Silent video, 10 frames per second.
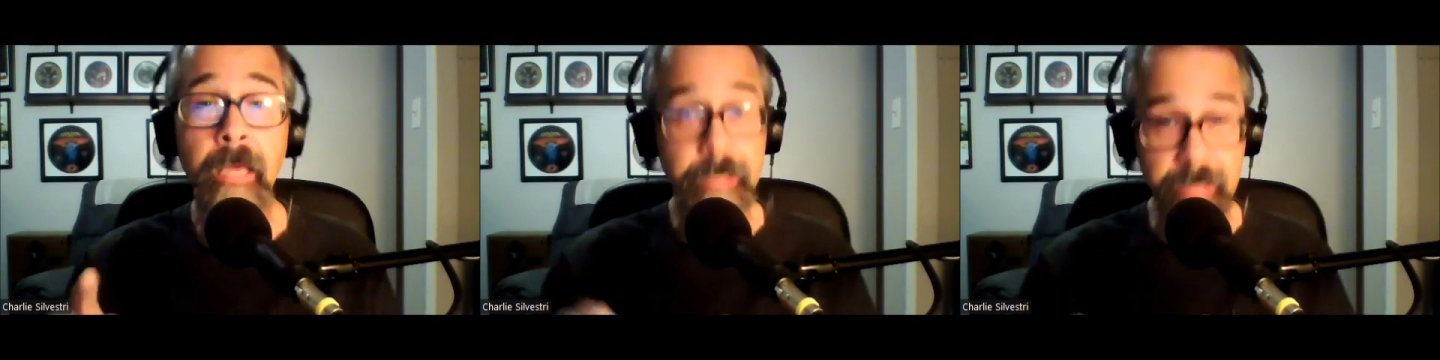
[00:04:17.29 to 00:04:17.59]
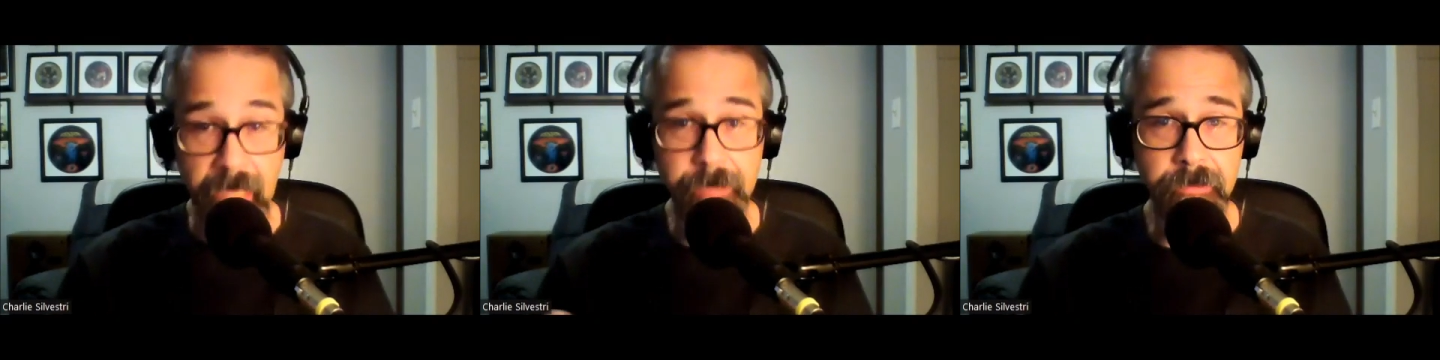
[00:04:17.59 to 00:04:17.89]

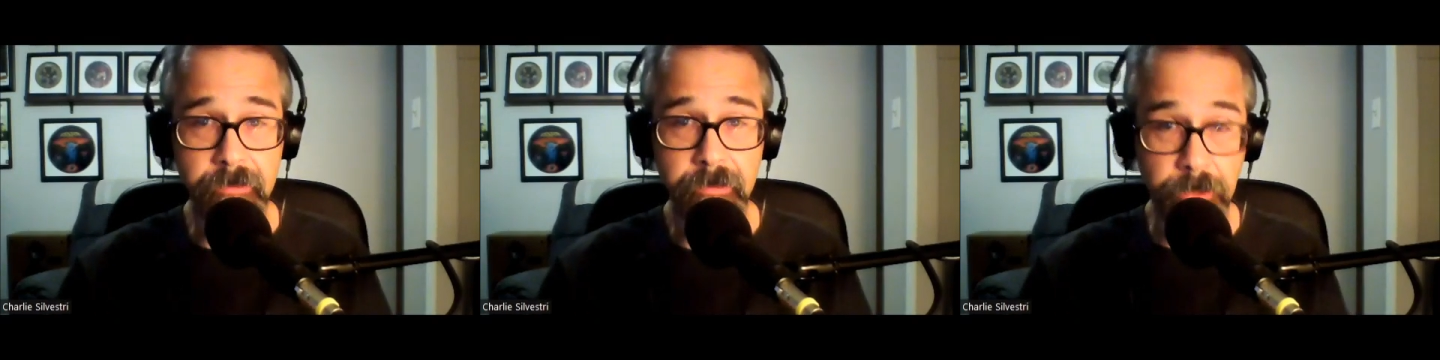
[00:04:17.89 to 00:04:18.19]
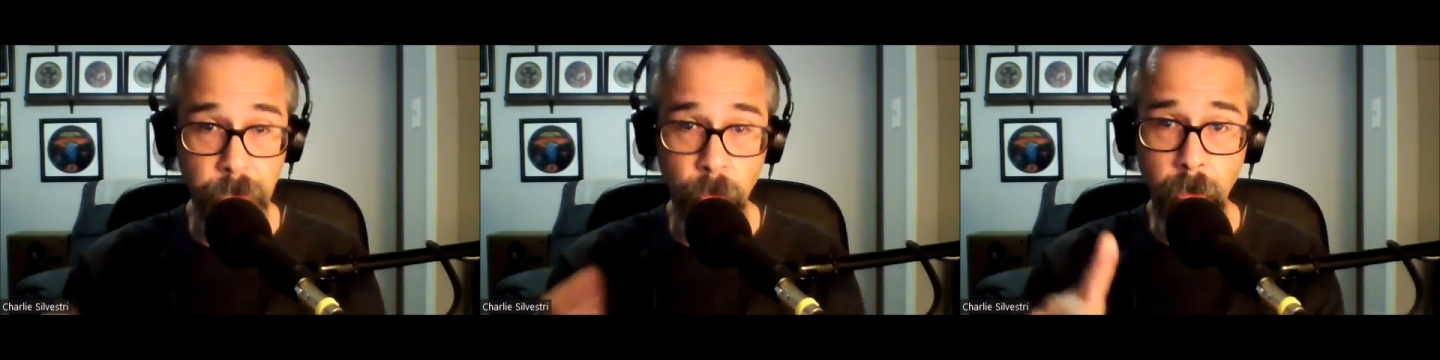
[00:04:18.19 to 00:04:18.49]
Yes,
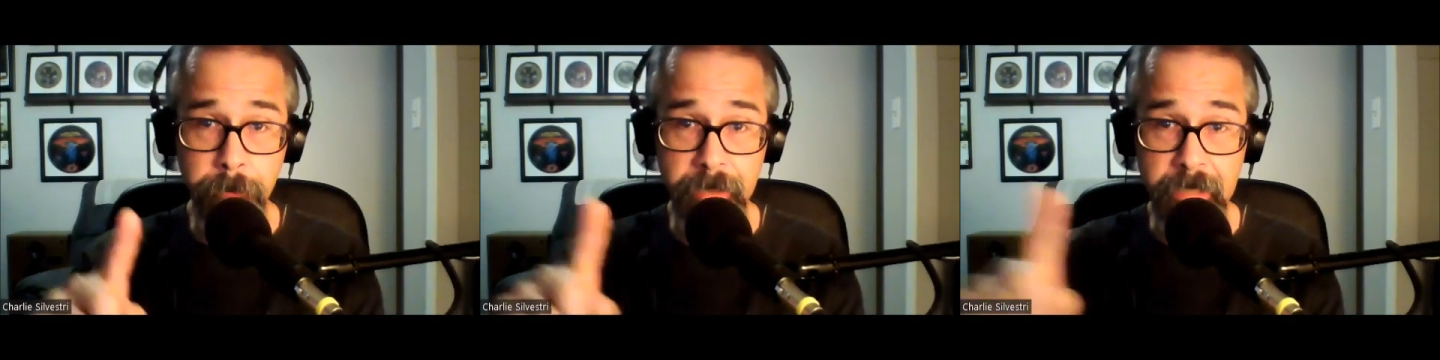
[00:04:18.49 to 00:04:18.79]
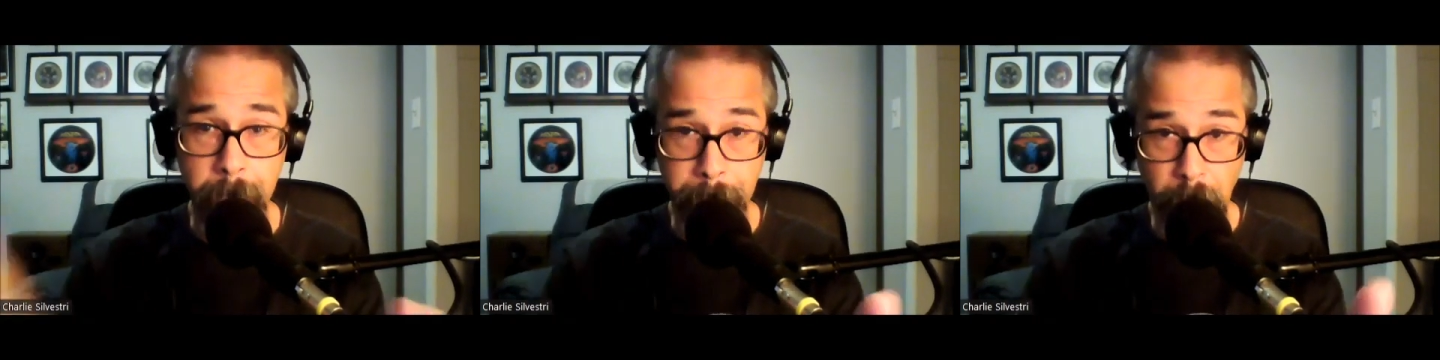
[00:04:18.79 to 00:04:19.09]
you will be
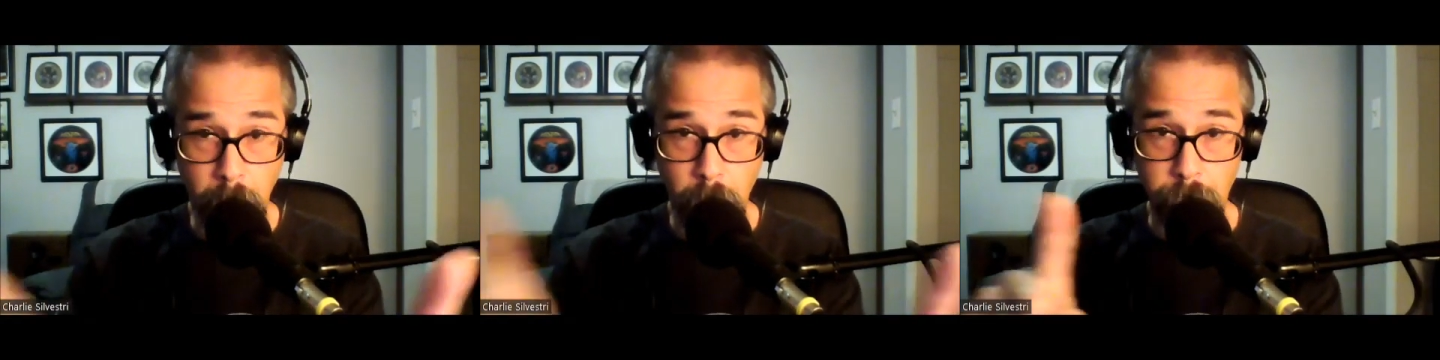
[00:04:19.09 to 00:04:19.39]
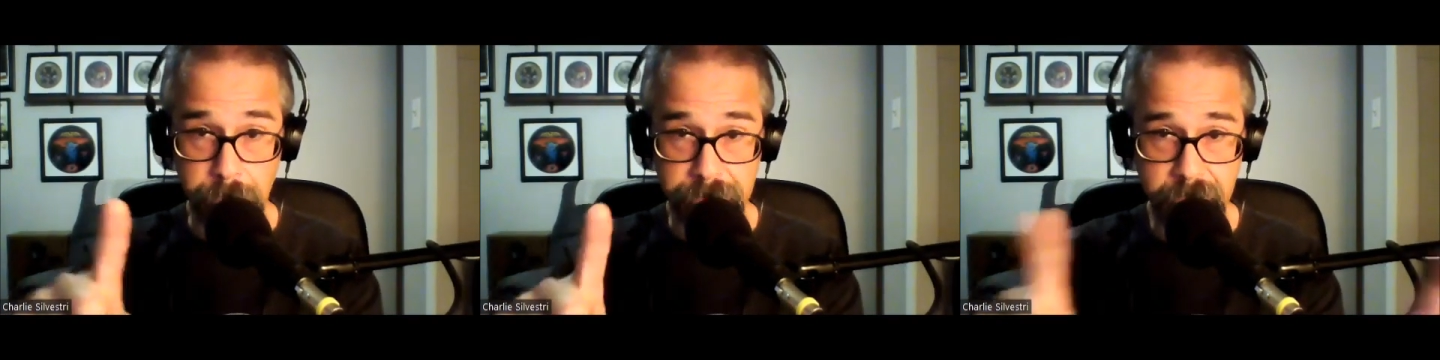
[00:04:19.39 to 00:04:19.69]

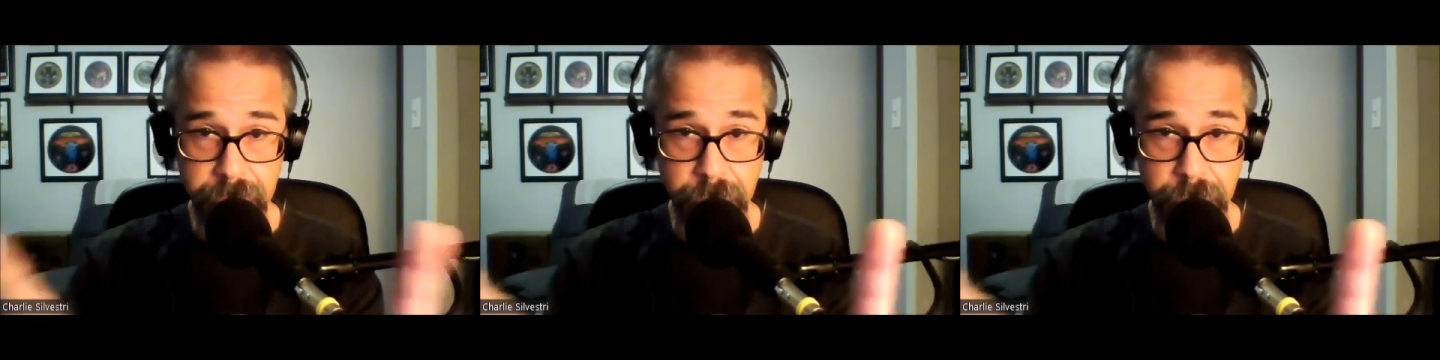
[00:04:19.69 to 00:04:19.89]
opposed